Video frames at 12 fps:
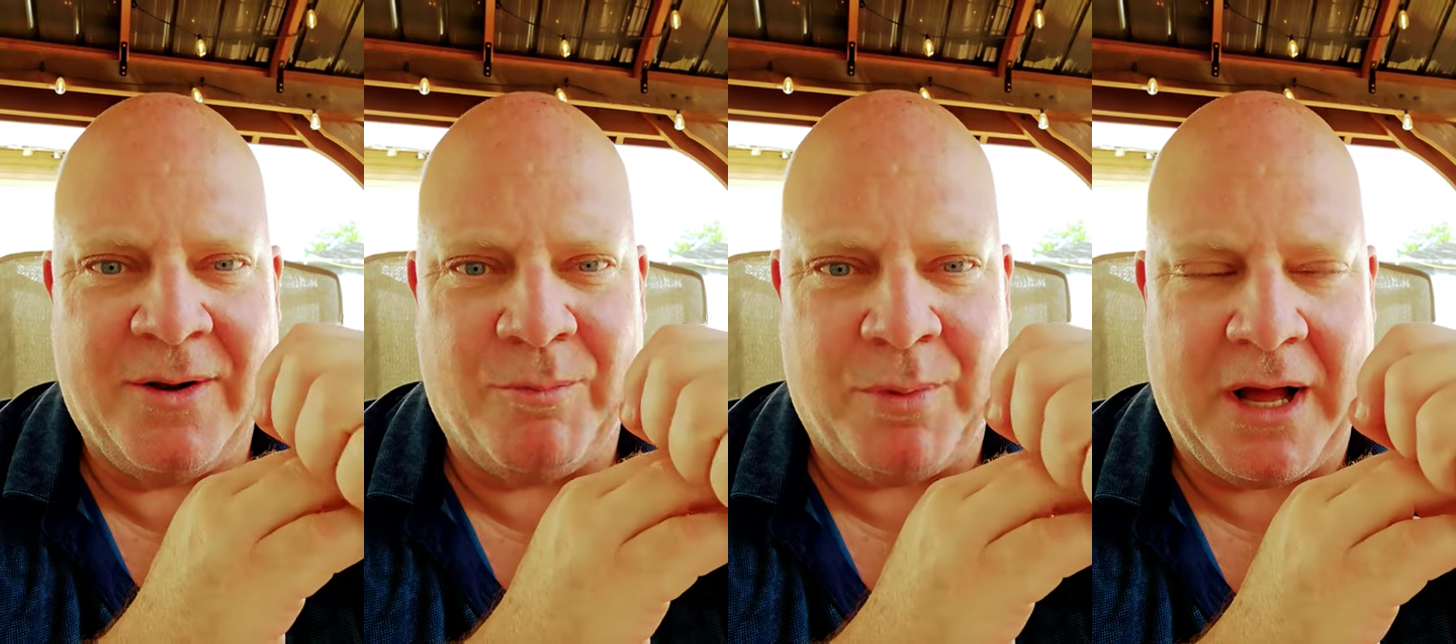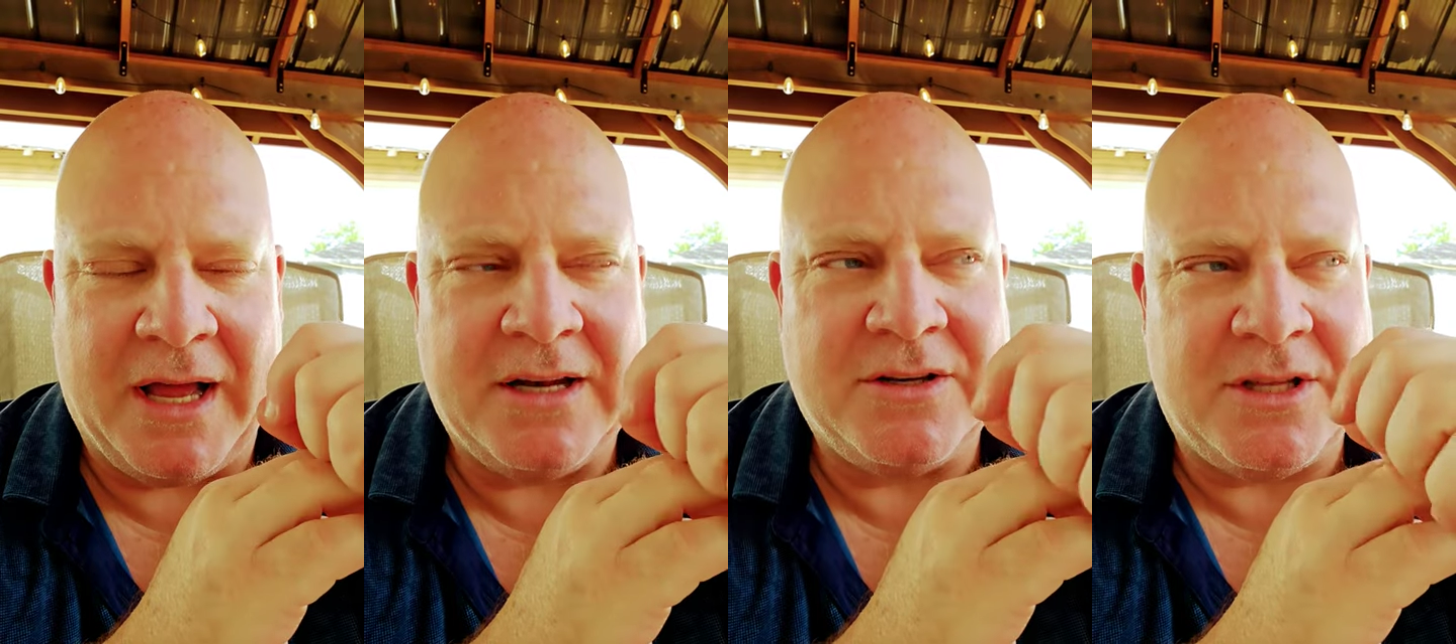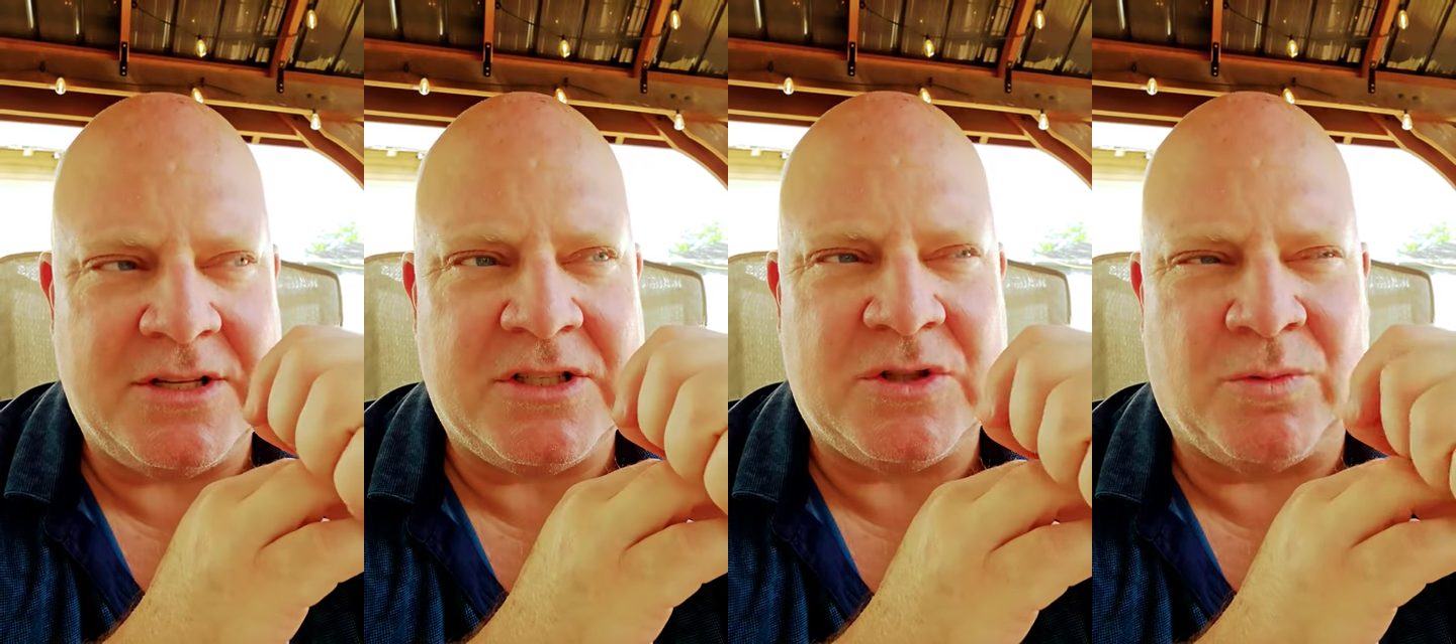But
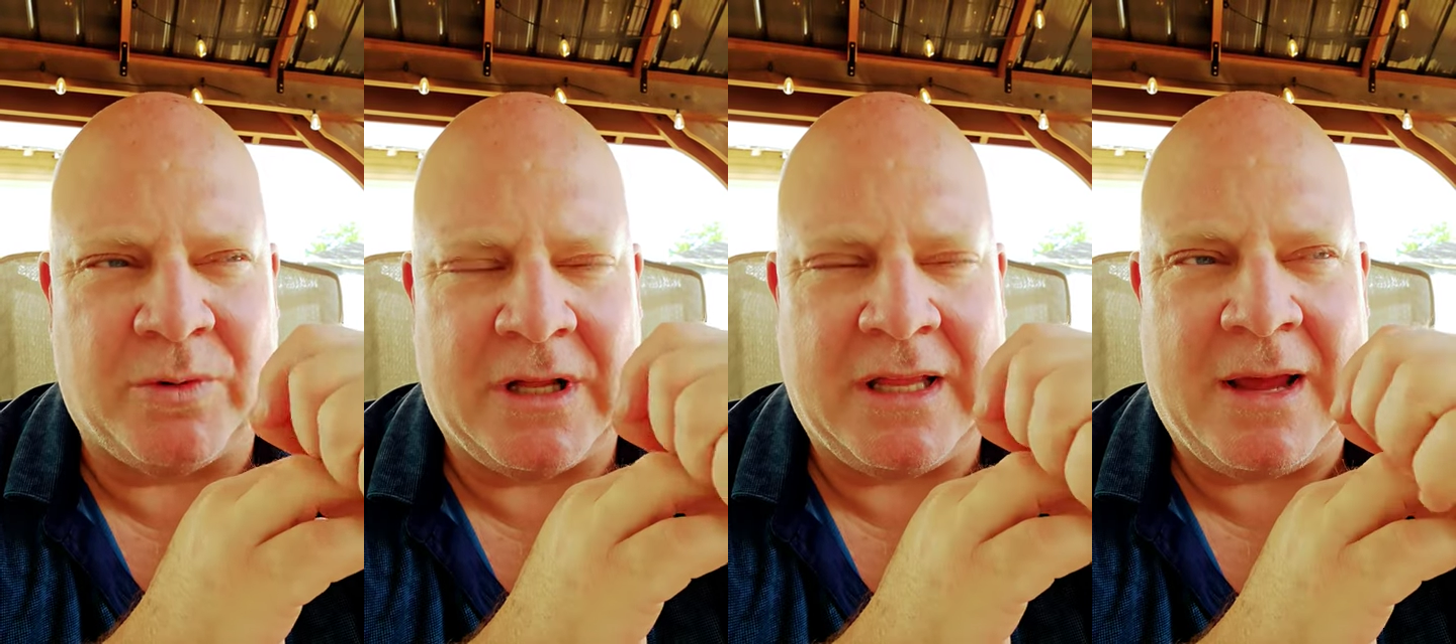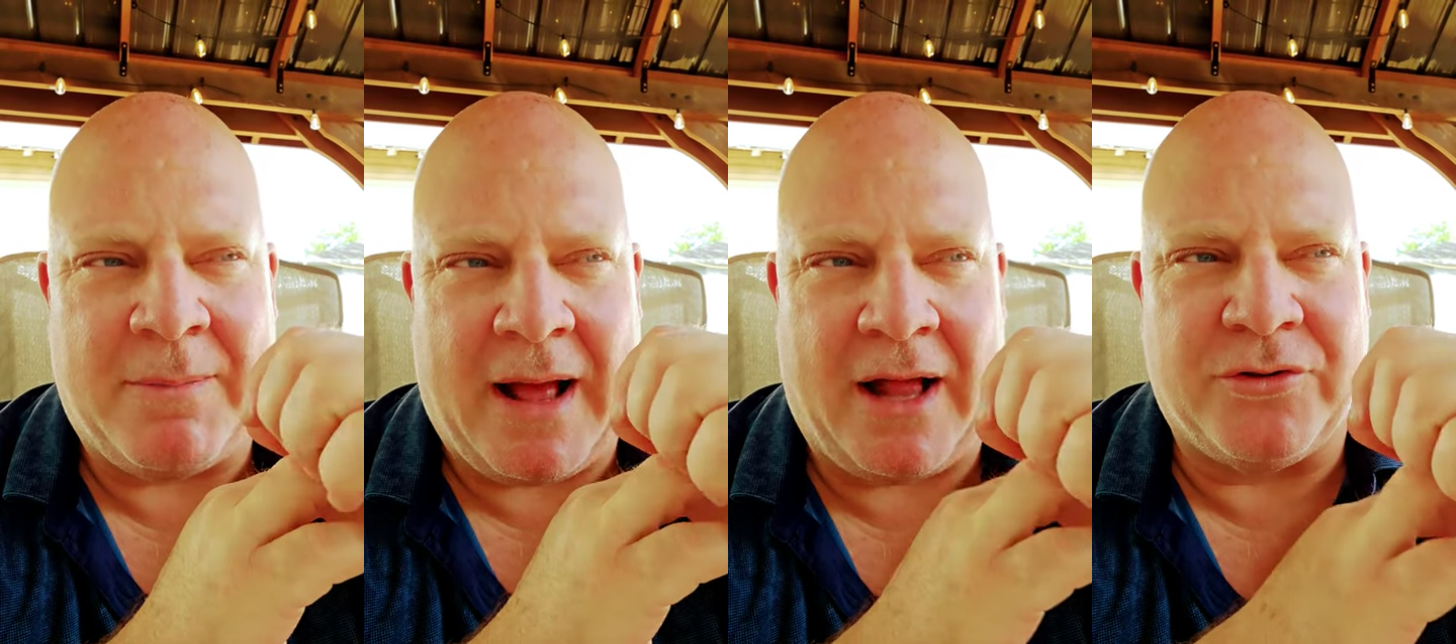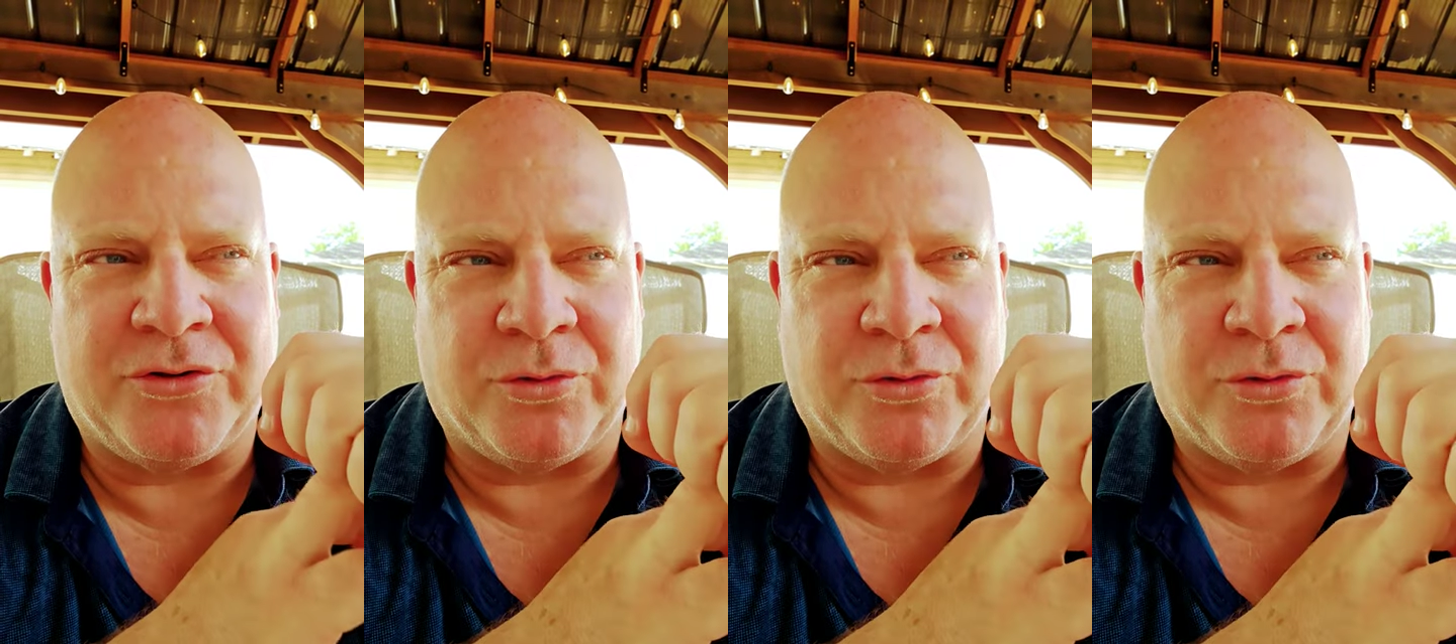this is really about